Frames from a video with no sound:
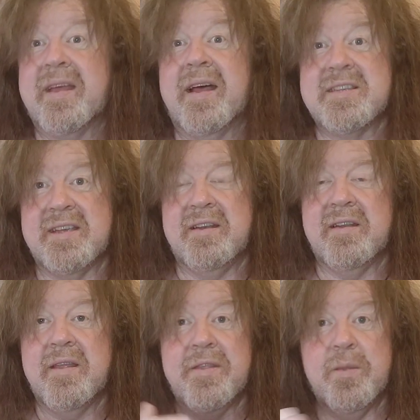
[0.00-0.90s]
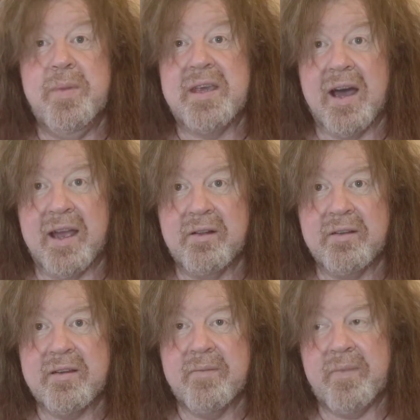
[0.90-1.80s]
as in The
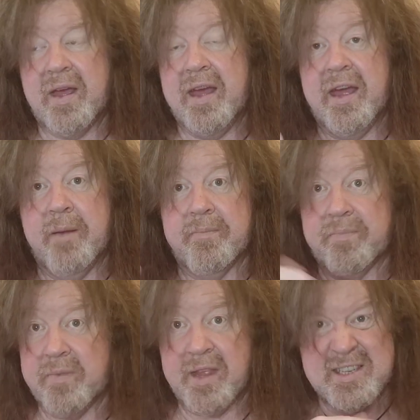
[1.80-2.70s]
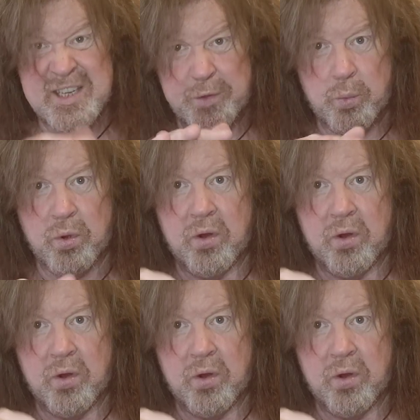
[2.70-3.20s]
Beguiled, a Civil